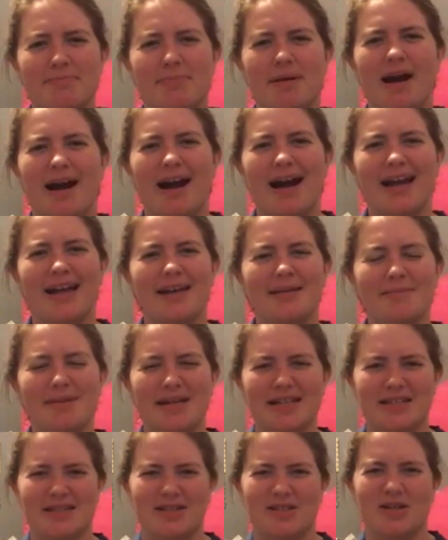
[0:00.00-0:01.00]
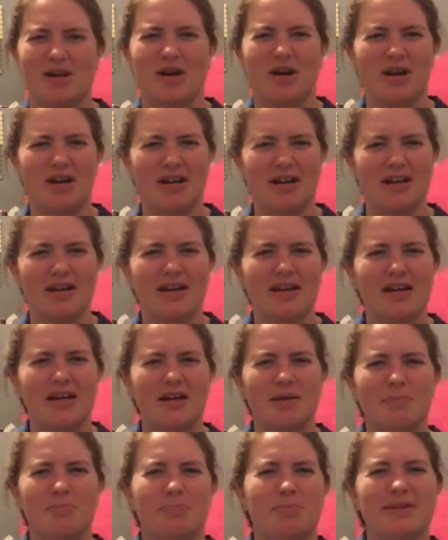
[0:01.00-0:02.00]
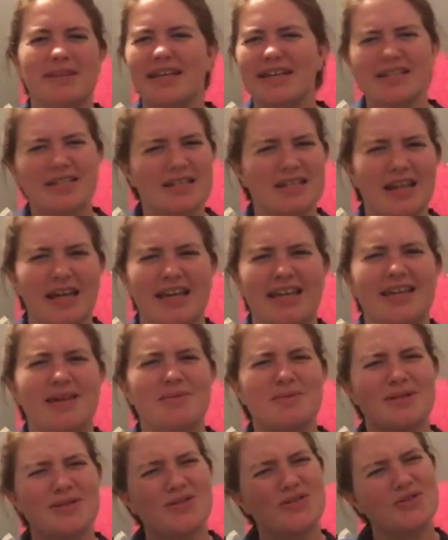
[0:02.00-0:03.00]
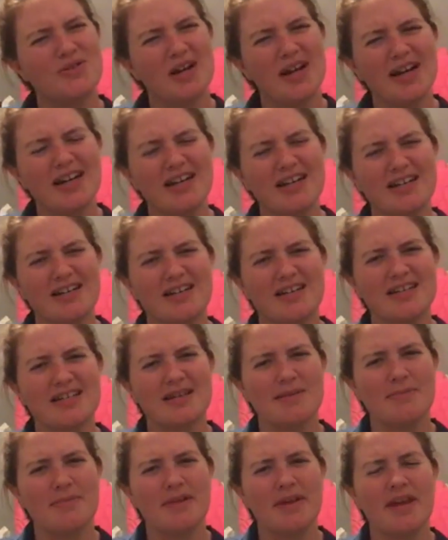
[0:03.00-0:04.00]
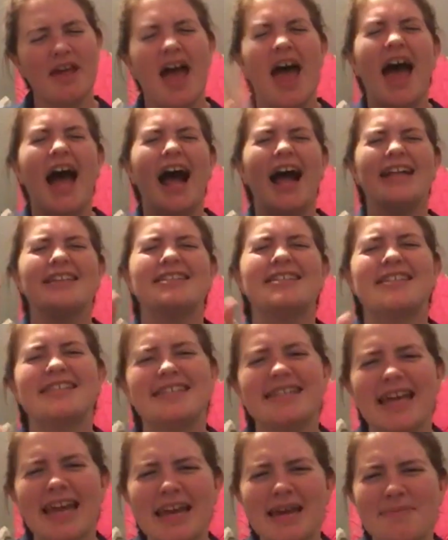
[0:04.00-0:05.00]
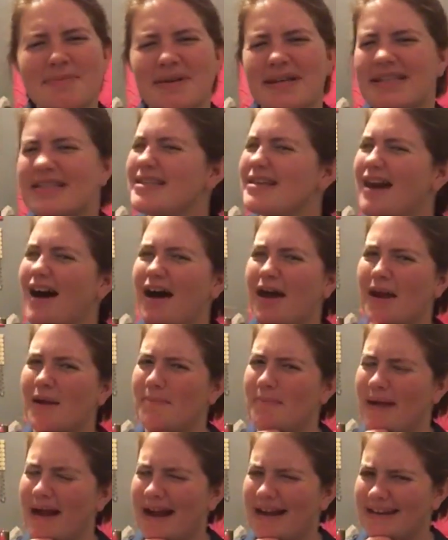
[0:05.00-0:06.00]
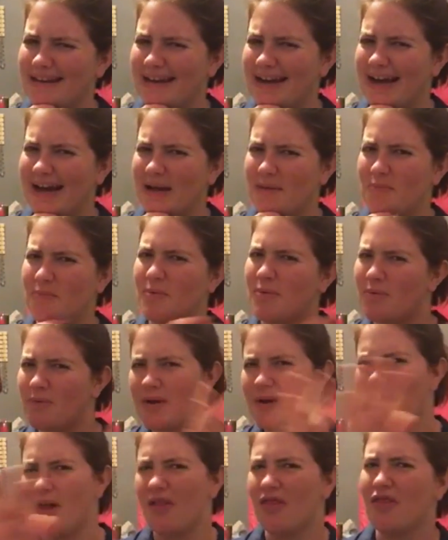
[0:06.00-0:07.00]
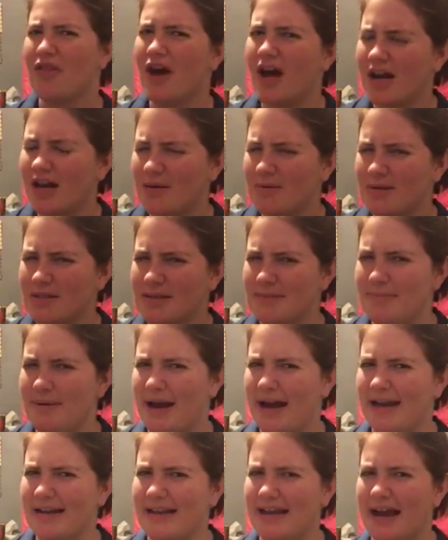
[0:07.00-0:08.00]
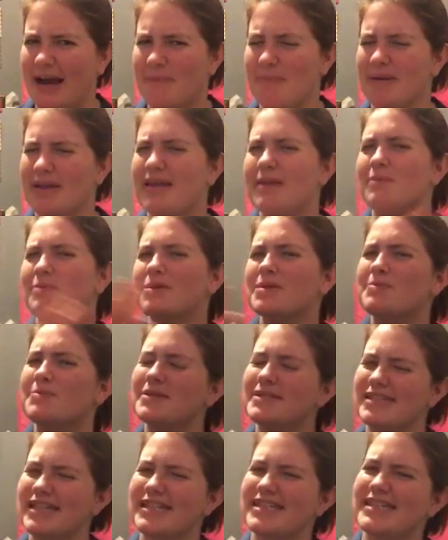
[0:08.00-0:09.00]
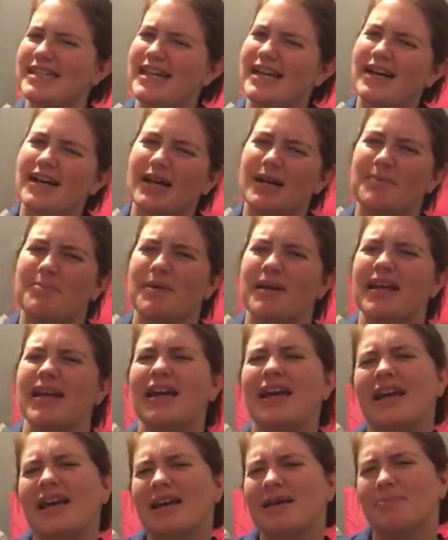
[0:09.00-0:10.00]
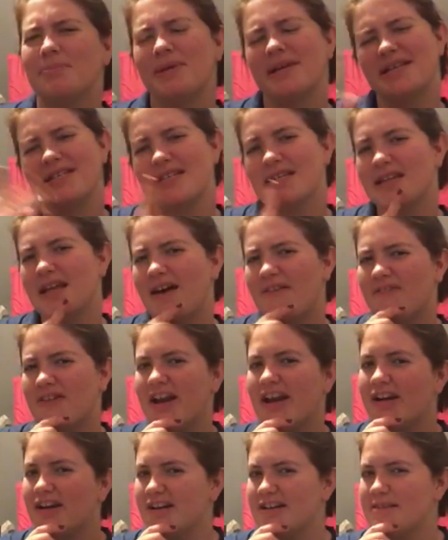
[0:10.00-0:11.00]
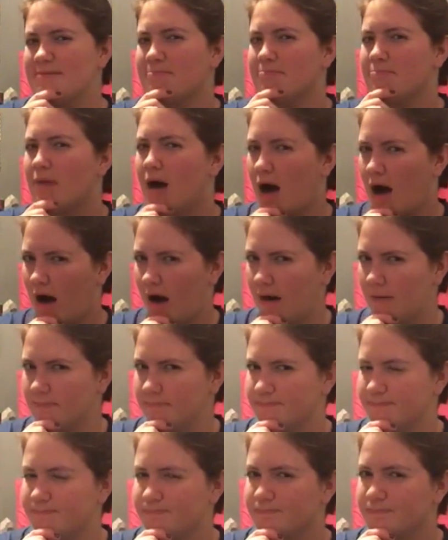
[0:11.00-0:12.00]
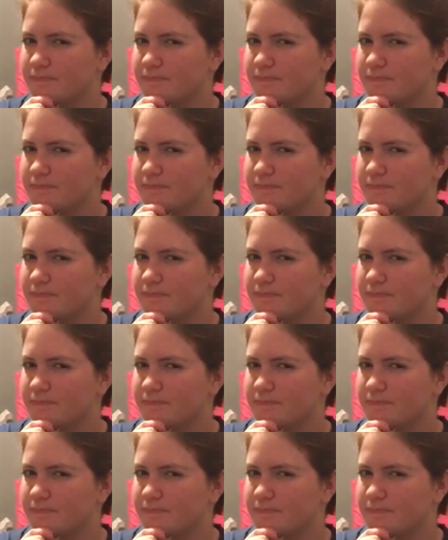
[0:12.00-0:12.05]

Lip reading: behind him and it's dark. But that's like he was struck or something. And Snape is not a bad guy, but we all thought he was a bad guy, but he was protecting Harry, but because he loved Harry's mom,